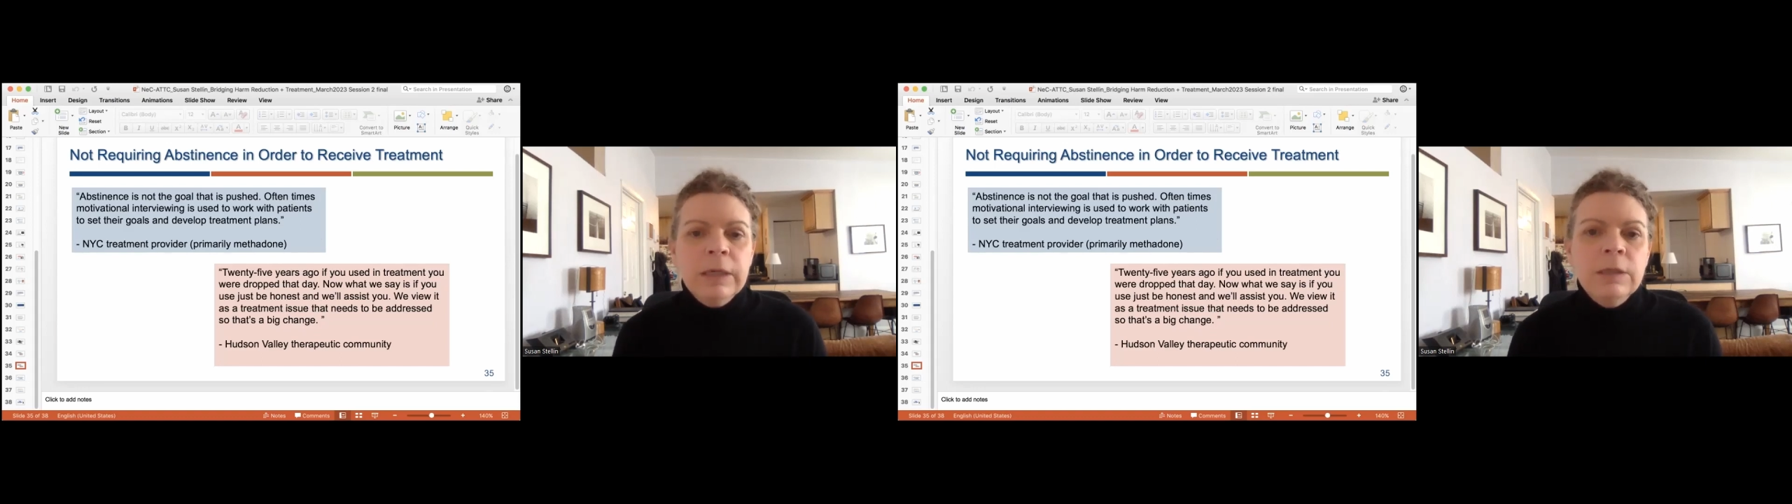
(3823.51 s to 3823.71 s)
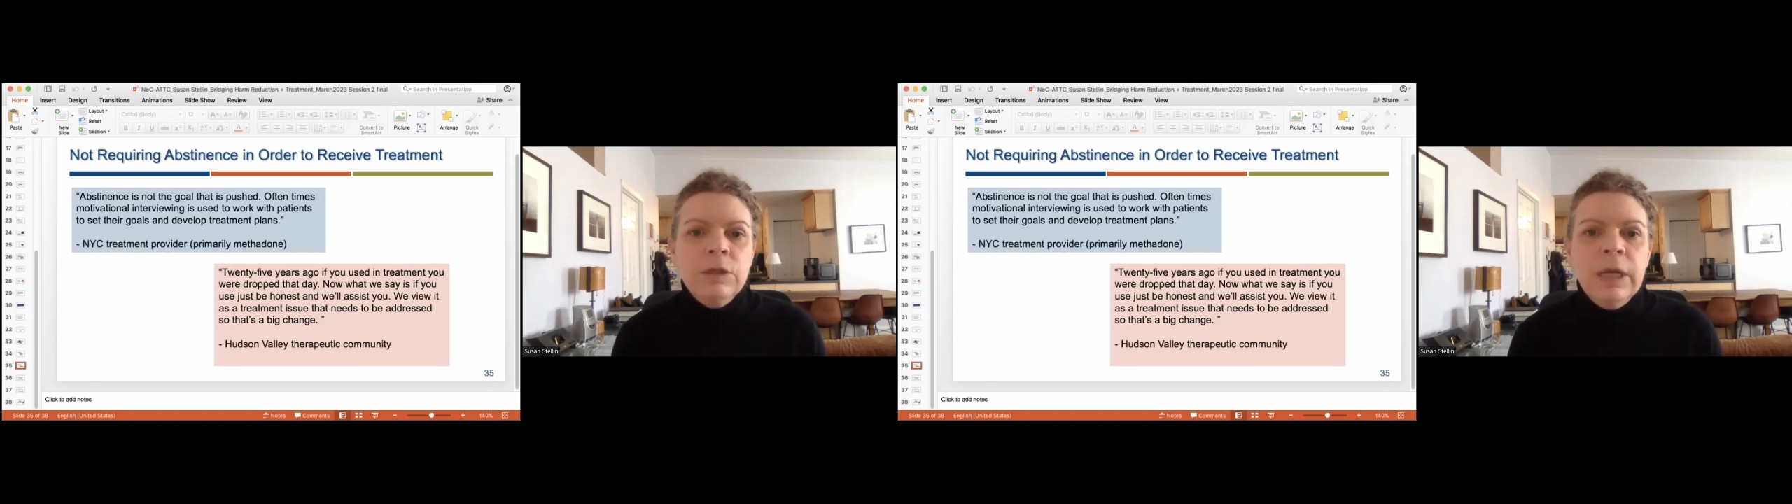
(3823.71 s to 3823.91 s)

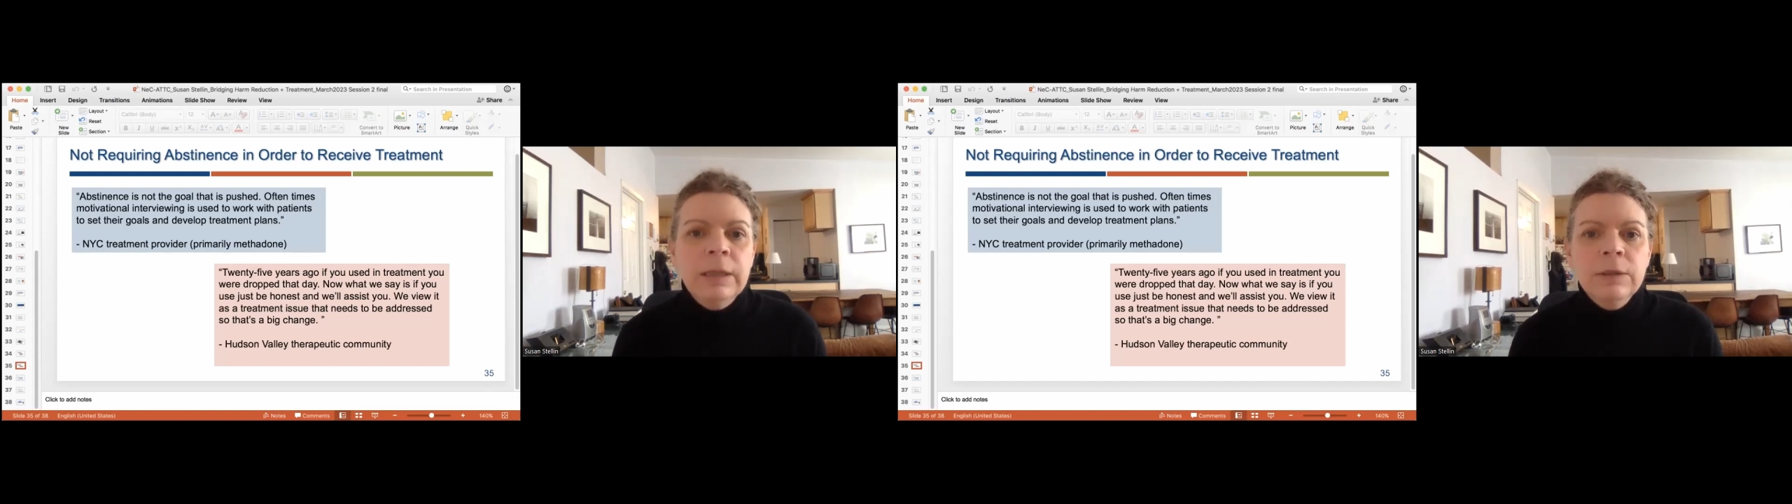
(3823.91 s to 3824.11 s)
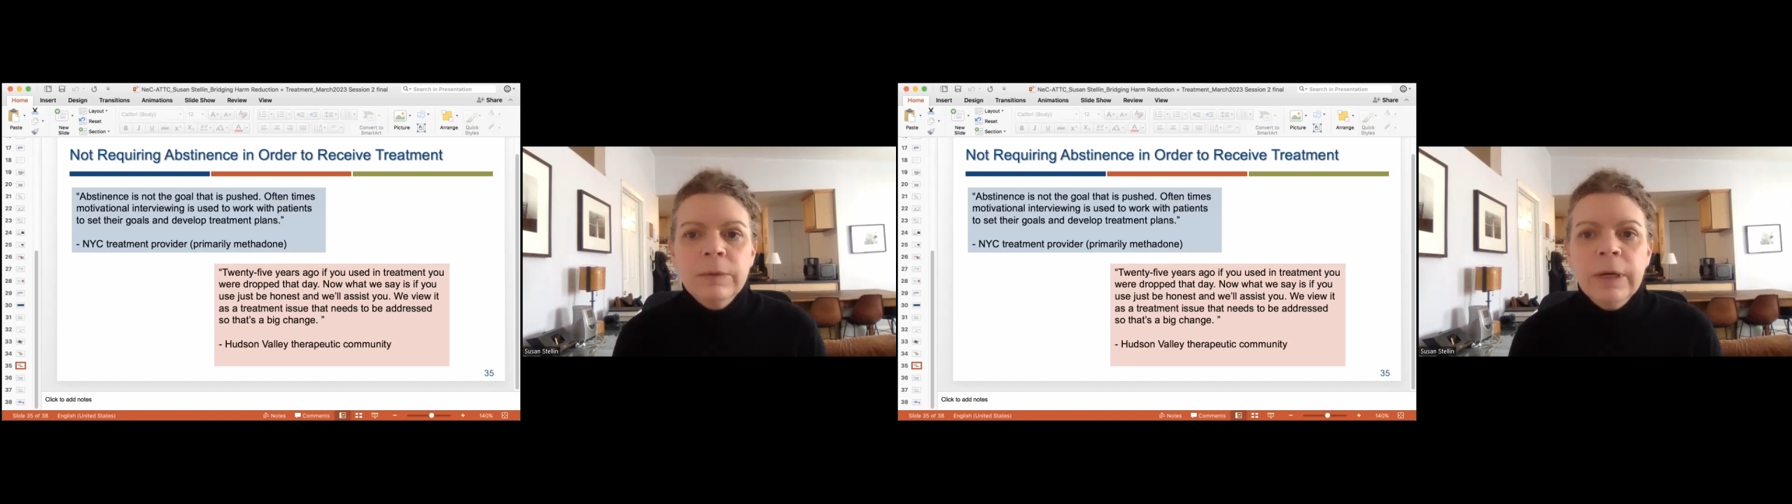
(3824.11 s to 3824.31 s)
to
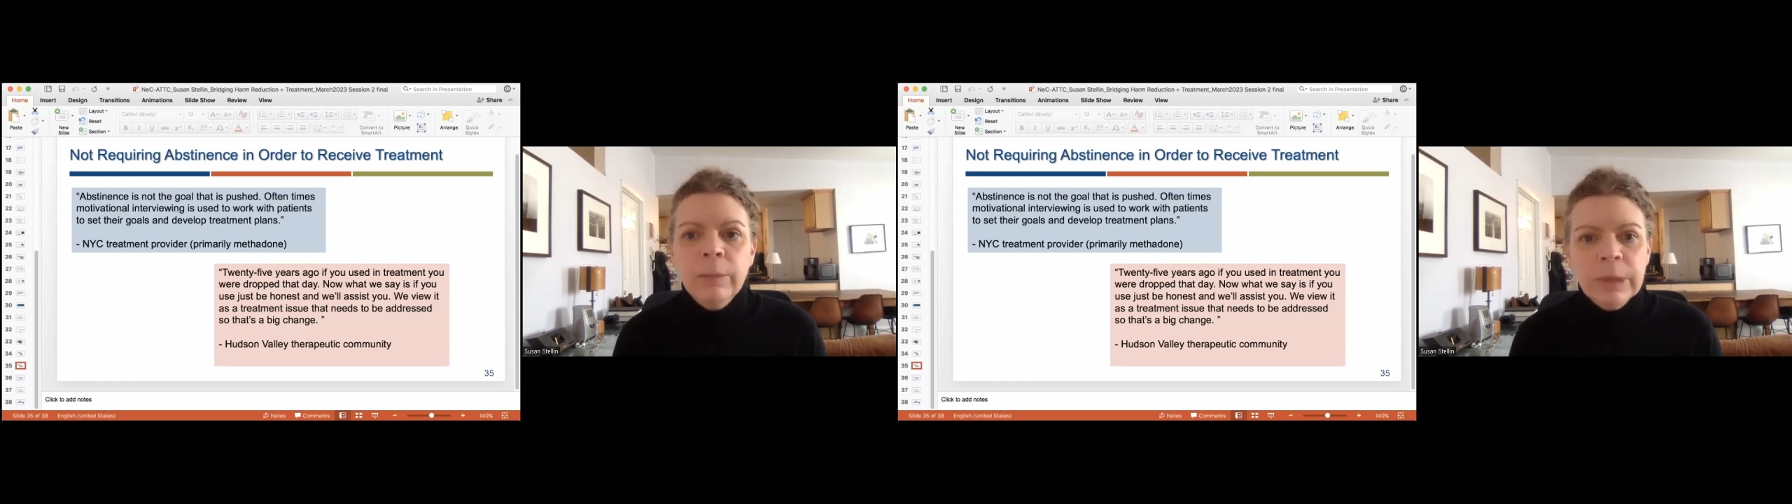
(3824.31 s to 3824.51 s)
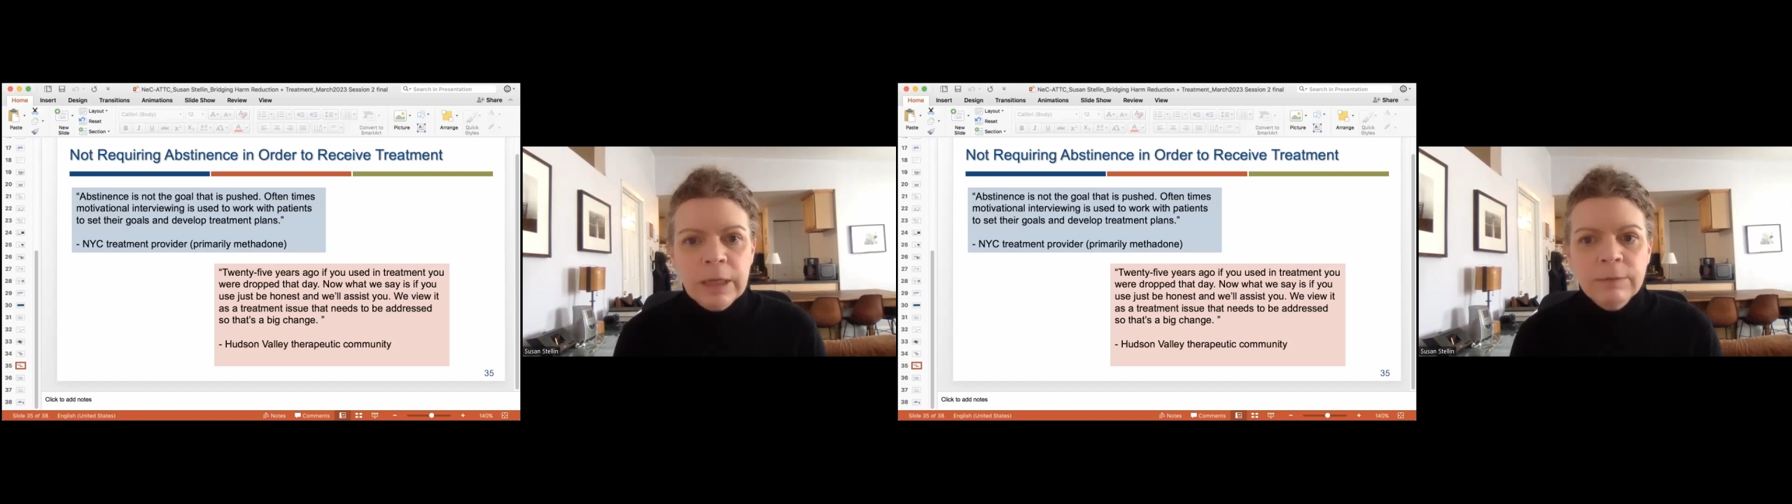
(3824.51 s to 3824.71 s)
change
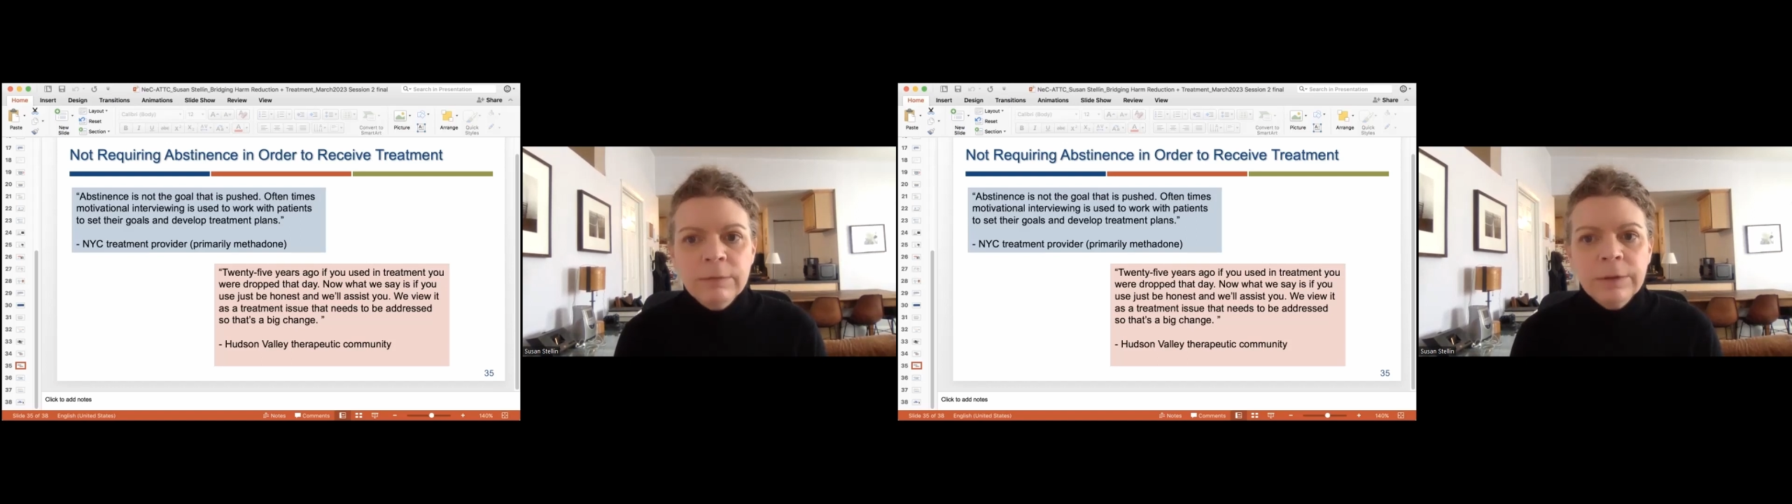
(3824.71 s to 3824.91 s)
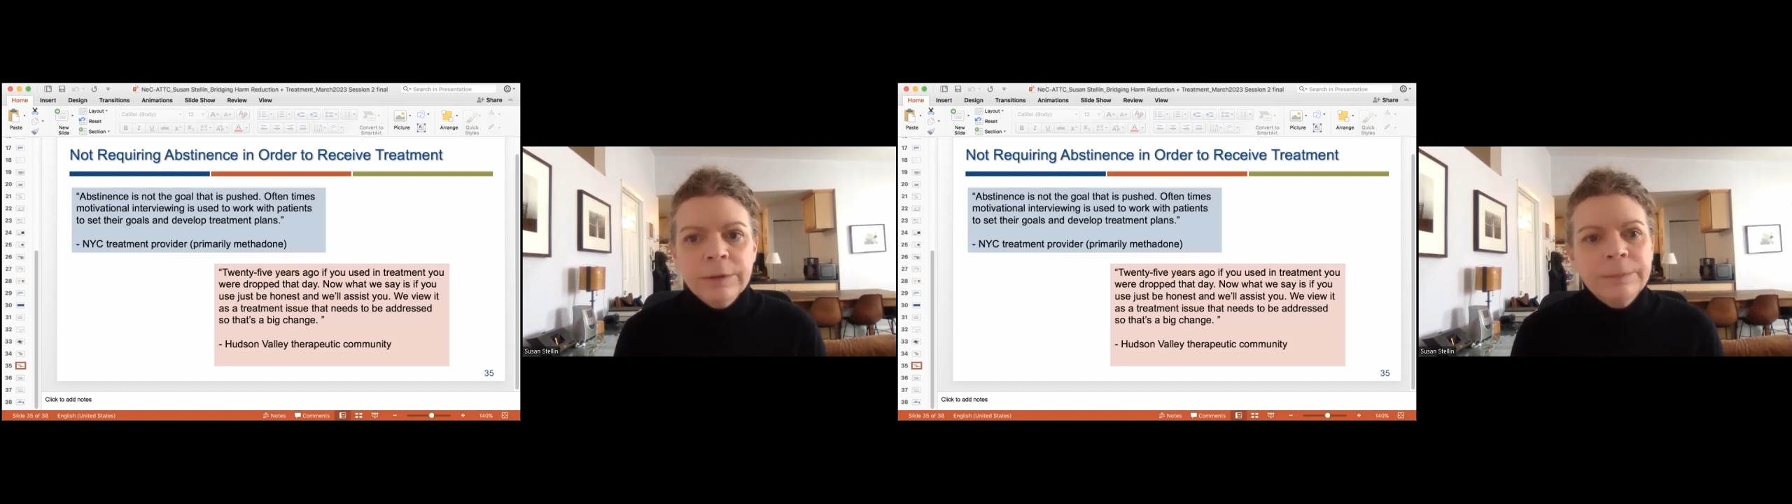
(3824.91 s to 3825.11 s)
around
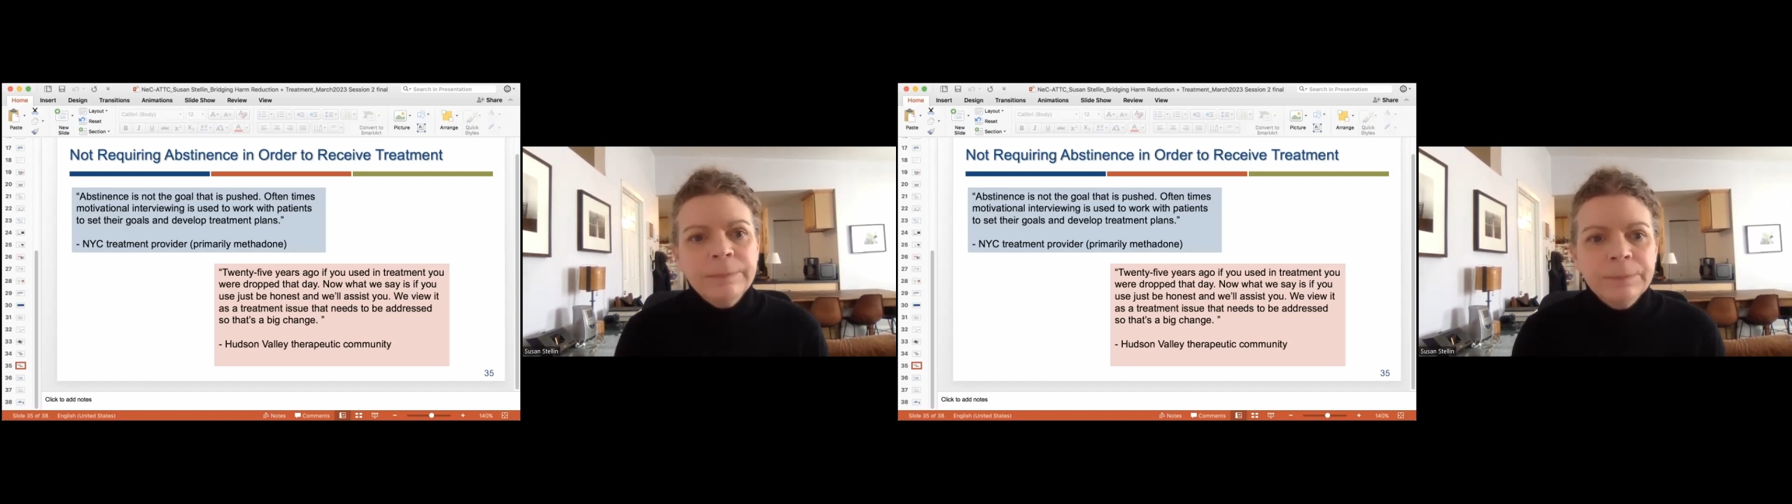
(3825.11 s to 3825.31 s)
behavior.